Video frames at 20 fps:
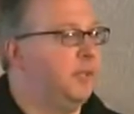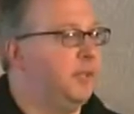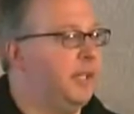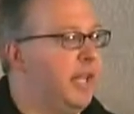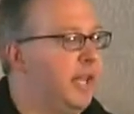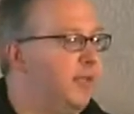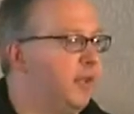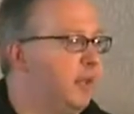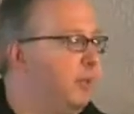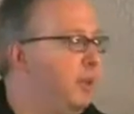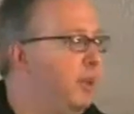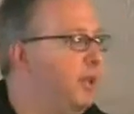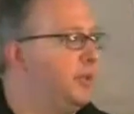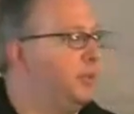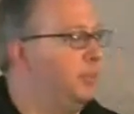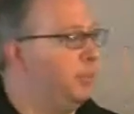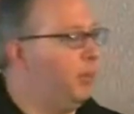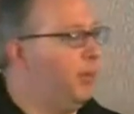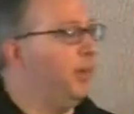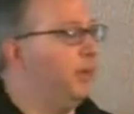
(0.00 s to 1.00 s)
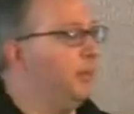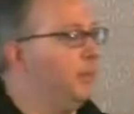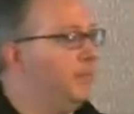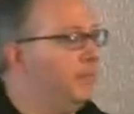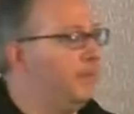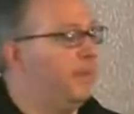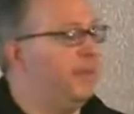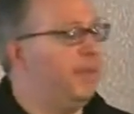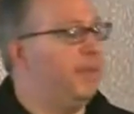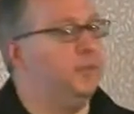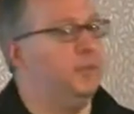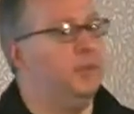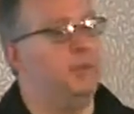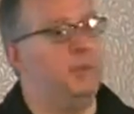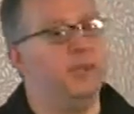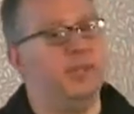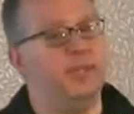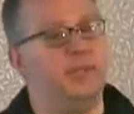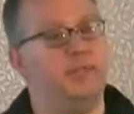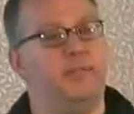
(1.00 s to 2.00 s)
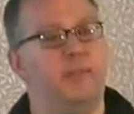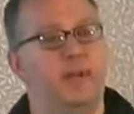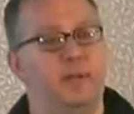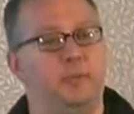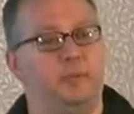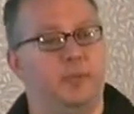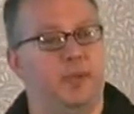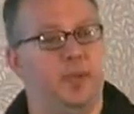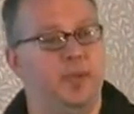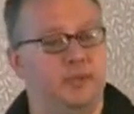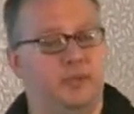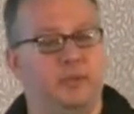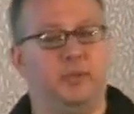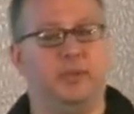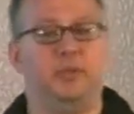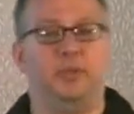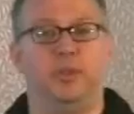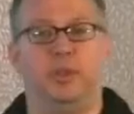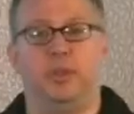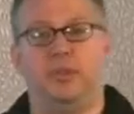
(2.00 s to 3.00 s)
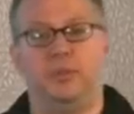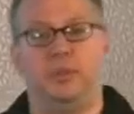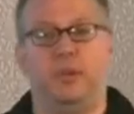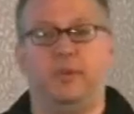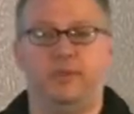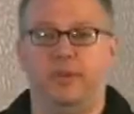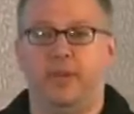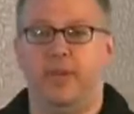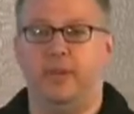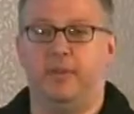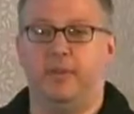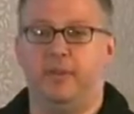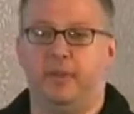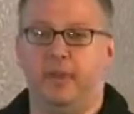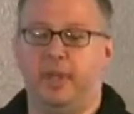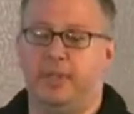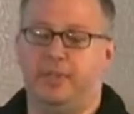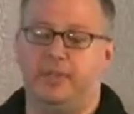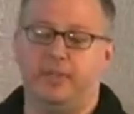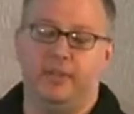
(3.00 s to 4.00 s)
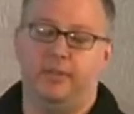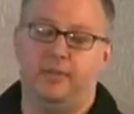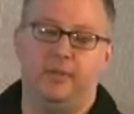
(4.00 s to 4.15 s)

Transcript: Didn't have any place to put them, and when we did find a place, it was usually a three to five-year lease.